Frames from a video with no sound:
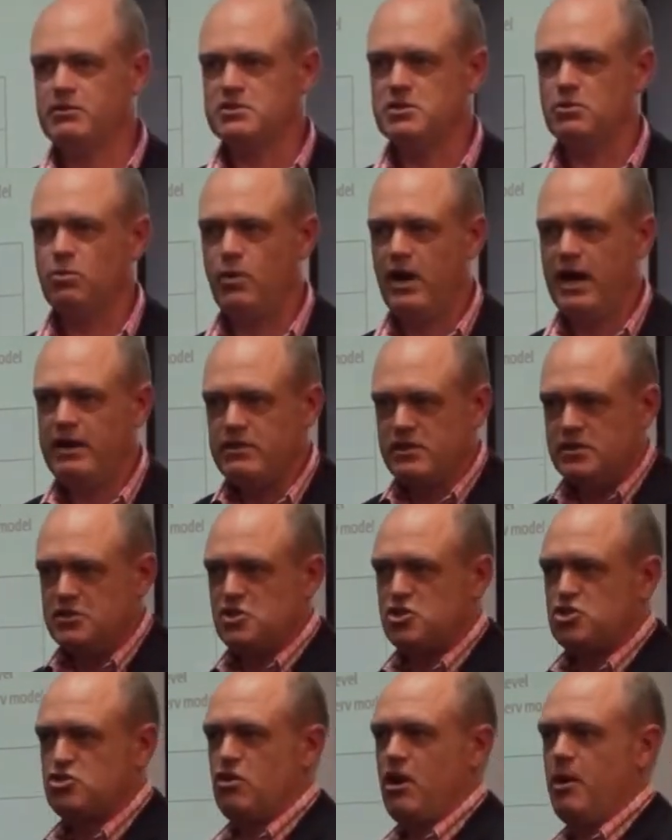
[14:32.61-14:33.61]
just the way that you
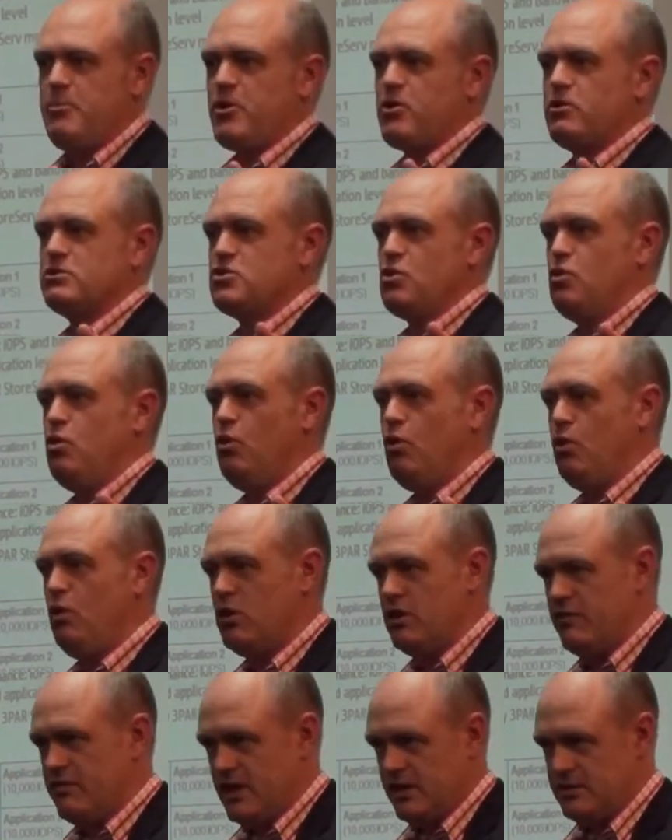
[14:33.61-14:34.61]
stripe across
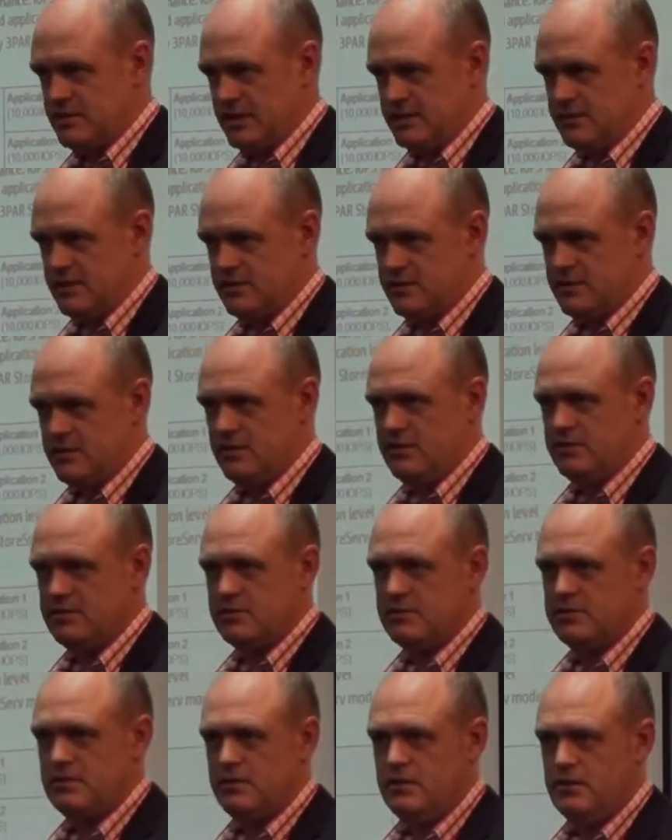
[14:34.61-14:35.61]
all of those
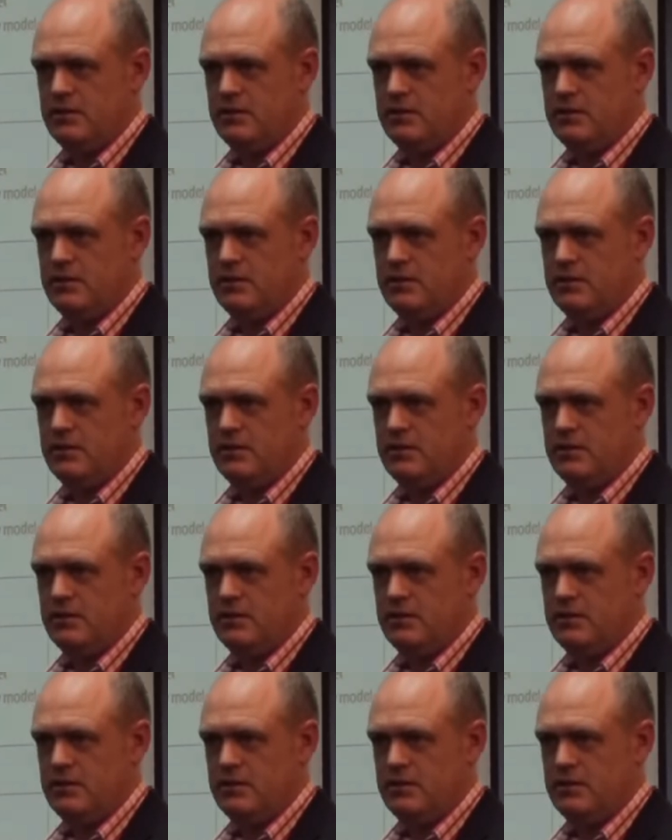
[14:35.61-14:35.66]
SSDs.